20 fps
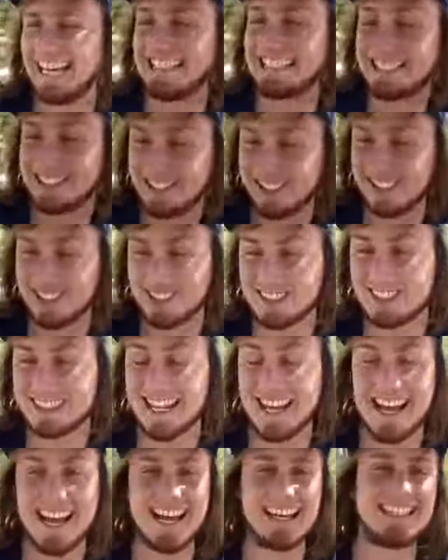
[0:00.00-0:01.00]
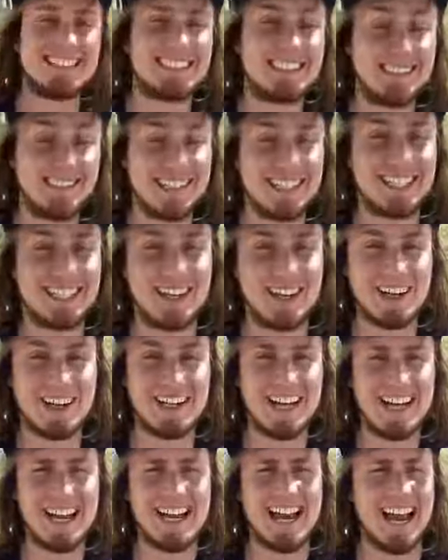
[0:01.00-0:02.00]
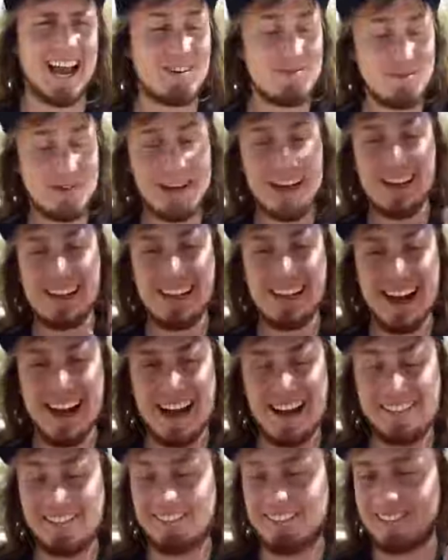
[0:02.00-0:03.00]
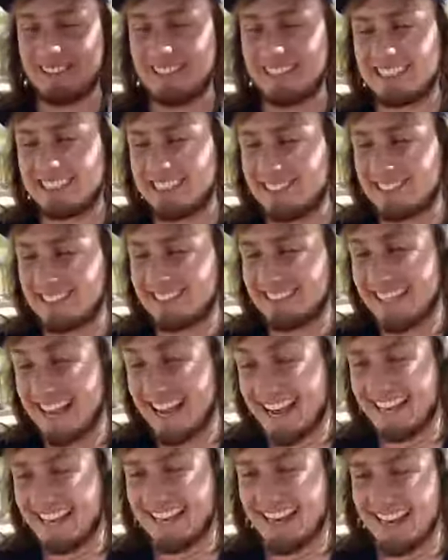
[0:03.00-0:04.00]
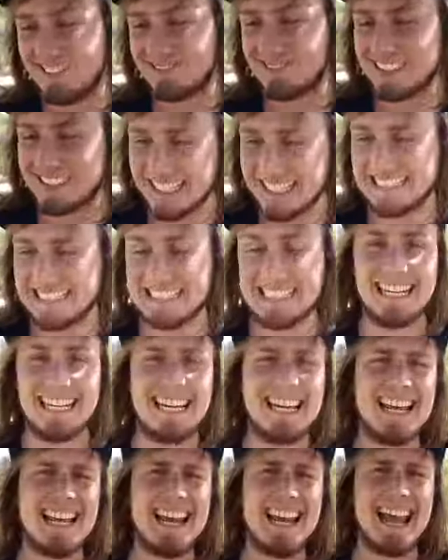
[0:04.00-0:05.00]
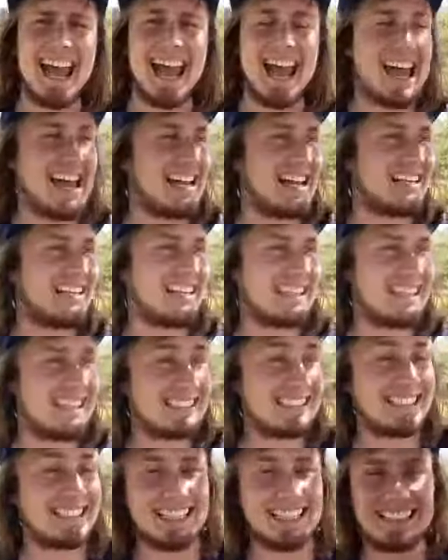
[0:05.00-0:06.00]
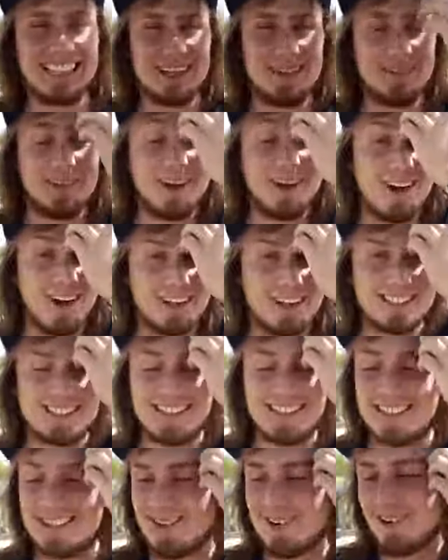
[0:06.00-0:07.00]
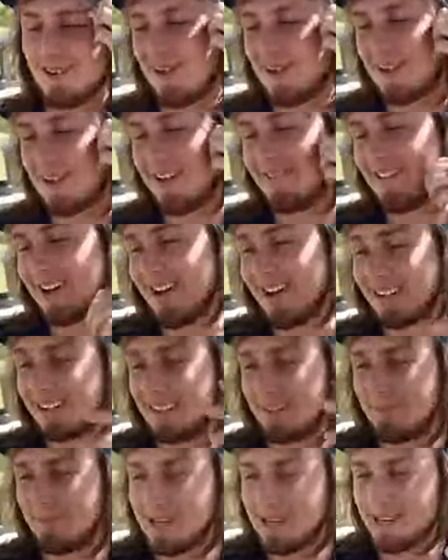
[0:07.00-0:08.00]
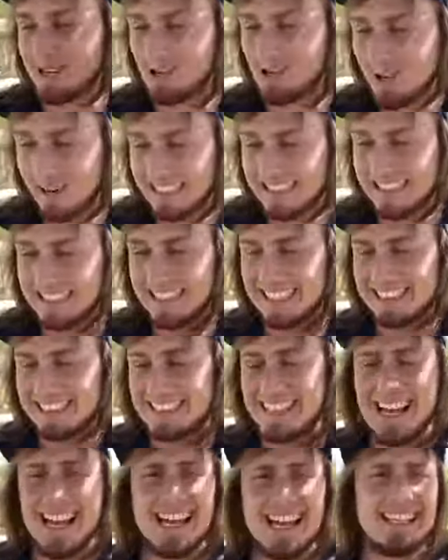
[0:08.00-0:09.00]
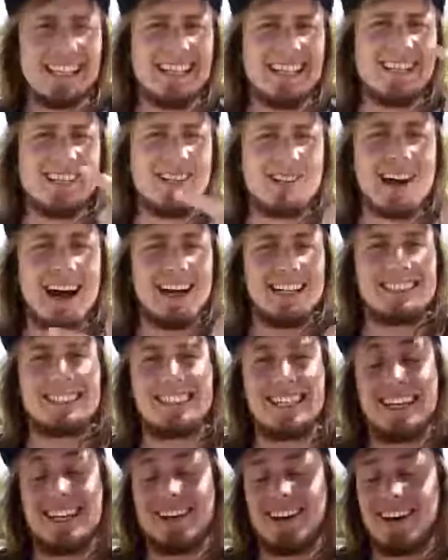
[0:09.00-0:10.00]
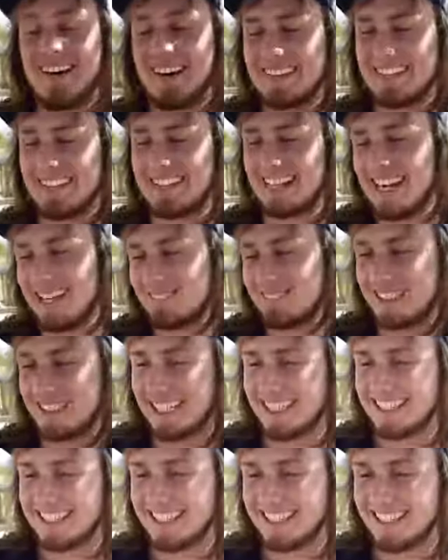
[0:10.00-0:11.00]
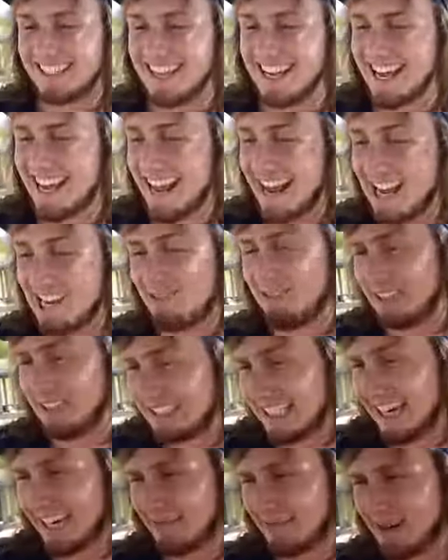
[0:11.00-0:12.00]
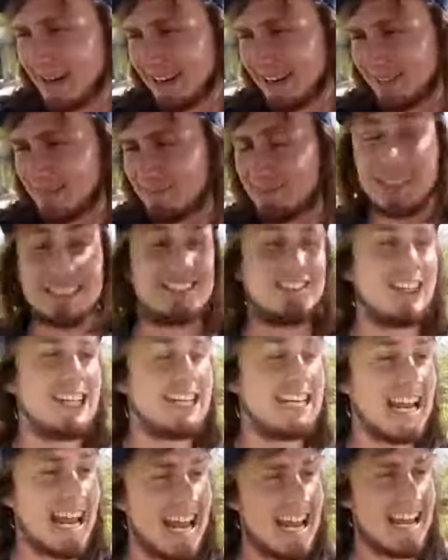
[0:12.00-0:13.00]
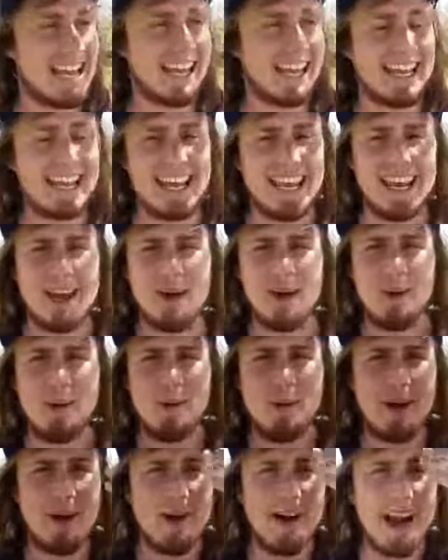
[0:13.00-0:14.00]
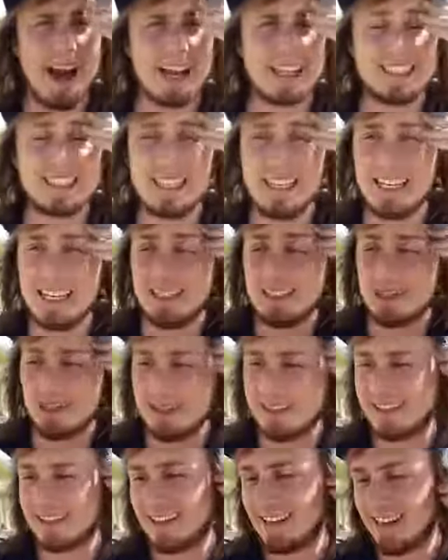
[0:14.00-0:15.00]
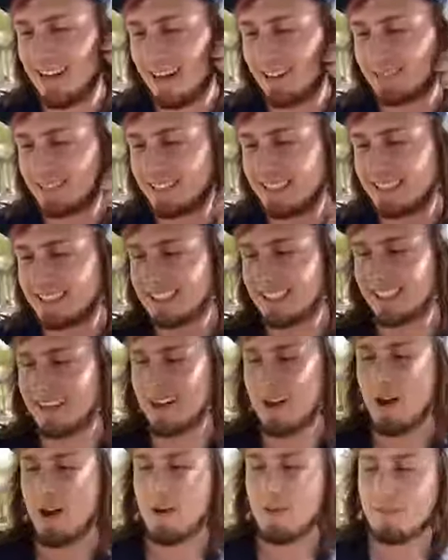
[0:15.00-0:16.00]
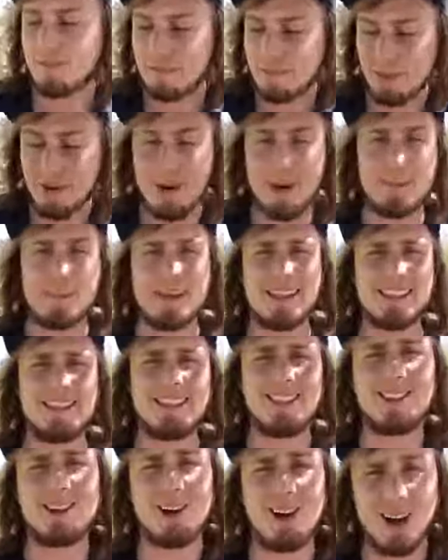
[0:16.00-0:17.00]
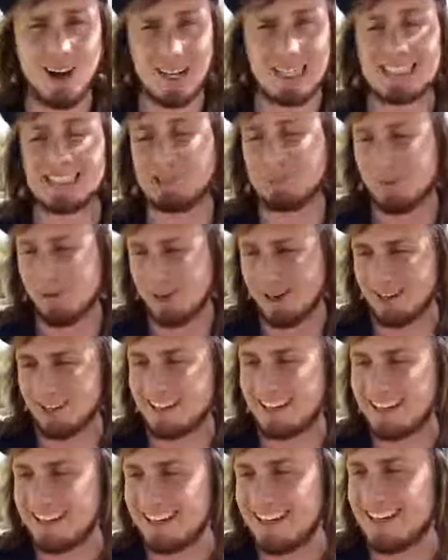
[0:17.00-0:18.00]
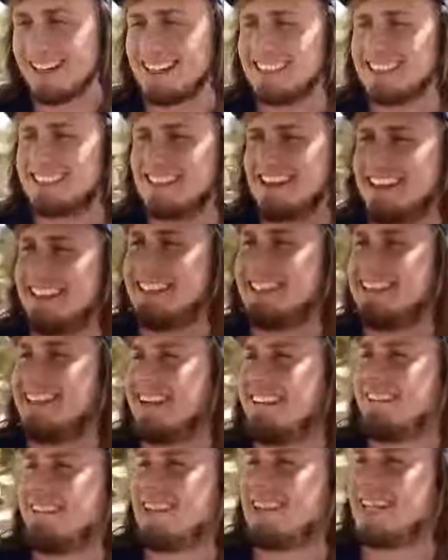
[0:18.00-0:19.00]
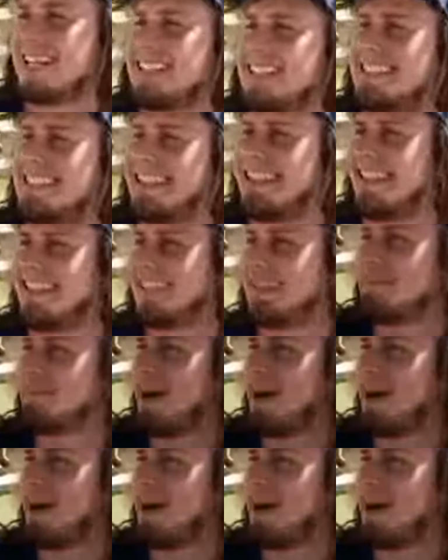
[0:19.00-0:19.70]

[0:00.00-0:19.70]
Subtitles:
It's Tuesday and it's 3 o'clock and we are live for the Tuesday live session. And in this session, we answer all of the entrepreneurial questions that you guys send on the live session and we chat about it. But today, we are actually doing the live session from the Drakensberg. So if you can see in the